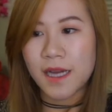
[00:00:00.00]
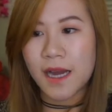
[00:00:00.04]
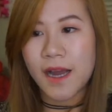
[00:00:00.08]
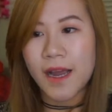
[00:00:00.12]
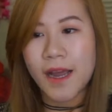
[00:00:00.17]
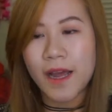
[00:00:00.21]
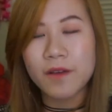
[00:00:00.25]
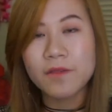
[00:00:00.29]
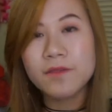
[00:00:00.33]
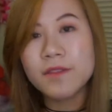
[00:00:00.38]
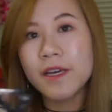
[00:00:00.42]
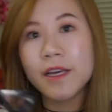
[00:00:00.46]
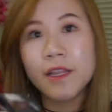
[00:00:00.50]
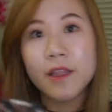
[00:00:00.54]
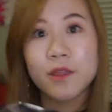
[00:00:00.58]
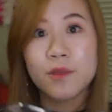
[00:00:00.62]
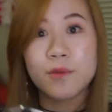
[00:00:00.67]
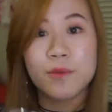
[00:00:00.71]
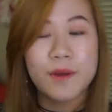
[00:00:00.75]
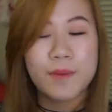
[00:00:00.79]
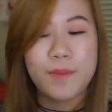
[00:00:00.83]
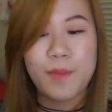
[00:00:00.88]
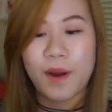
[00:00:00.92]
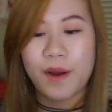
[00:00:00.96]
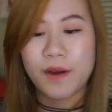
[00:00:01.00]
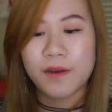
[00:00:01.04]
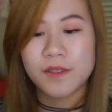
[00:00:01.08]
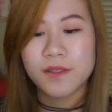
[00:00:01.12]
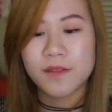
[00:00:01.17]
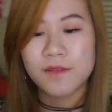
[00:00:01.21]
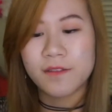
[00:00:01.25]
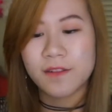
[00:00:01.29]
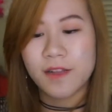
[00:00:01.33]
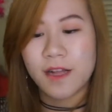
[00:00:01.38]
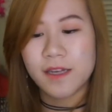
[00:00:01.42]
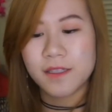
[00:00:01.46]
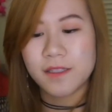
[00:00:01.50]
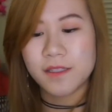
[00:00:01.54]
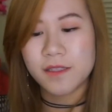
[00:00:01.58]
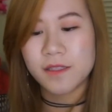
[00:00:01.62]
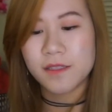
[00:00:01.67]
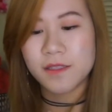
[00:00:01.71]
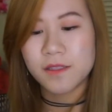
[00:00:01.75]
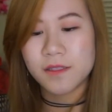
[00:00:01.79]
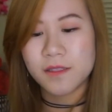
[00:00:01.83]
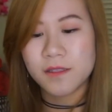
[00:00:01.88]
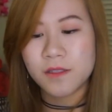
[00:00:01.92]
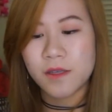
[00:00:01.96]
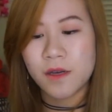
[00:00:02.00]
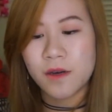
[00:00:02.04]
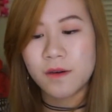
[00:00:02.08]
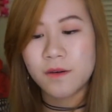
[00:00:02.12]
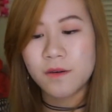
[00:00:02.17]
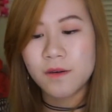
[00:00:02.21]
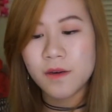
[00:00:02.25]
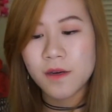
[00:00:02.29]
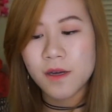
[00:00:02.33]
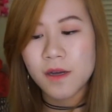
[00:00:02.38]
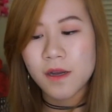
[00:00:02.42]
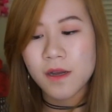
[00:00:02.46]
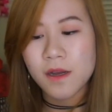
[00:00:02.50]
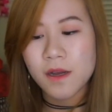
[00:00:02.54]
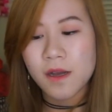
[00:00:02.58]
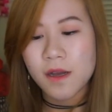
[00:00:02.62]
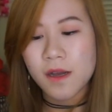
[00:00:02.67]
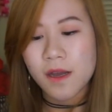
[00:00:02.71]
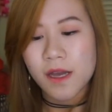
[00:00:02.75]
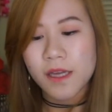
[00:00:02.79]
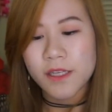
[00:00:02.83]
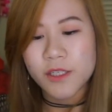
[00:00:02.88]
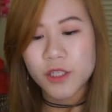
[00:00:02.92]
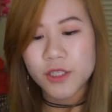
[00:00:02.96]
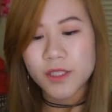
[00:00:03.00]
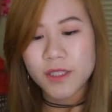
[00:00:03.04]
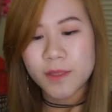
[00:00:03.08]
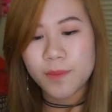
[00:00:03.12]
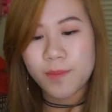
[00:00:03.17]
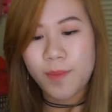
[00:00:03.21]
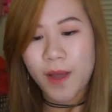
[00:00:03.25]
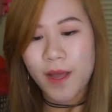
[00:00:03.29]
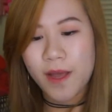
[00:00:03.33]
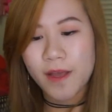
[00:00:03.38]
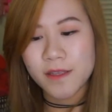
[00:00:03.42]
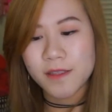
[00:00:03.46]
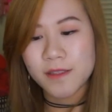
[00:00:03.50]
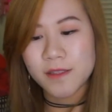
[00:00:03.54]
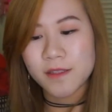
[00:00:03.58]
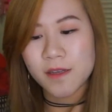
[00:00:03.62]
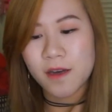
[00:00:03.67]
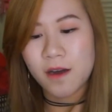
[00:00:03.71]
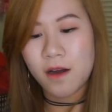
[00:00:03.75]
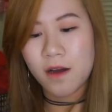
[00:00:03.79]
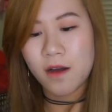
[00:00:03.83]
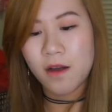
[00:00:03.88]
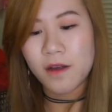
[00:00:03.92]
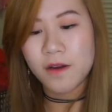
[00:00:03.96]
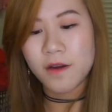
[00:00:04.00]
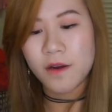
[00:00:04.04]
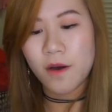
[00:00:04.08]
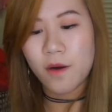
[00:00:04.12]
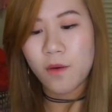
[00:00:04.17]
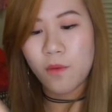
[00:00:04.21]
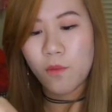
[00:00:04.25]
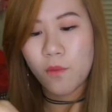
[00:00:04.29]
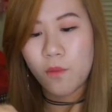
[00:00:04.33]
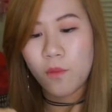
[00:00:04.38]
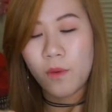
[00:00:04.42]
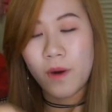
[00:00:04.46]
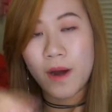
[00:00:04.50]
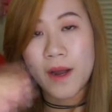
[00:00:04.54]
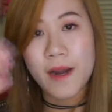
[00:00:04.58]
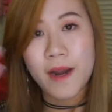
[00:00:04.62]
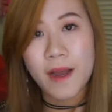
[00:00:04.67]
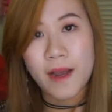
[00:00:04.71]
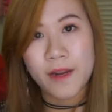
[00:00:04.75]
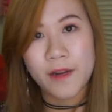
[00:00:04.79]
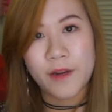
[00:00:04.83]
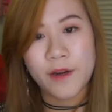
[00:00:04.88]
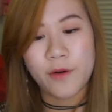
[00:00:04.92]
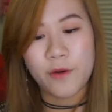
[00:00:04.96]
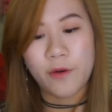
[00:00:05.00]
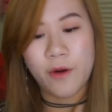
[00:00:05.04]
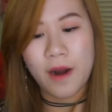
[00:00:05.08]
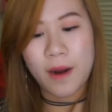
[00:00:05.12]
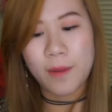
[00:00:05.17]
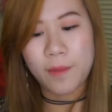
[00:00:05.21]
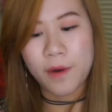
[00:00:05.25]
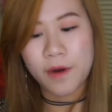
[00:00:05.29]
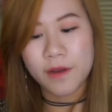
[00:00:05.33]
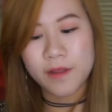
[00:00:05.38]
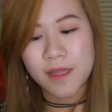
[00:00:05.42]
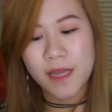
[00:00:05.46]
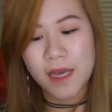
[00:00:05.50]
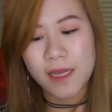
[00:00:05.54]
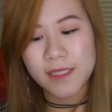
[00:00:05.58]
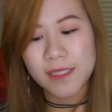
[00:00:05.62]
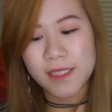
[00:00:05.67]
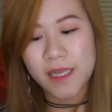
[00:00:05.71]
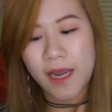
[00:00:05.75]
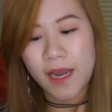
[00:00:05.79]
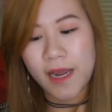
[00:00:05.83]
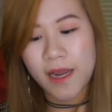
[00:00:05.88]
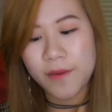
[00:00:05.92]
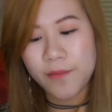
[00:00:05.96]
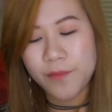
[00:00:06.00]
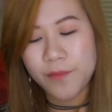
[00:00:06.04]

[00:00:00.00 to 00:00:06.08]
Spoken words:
I have 3 pairs of glasses, so it just depends on what I can grab on that day.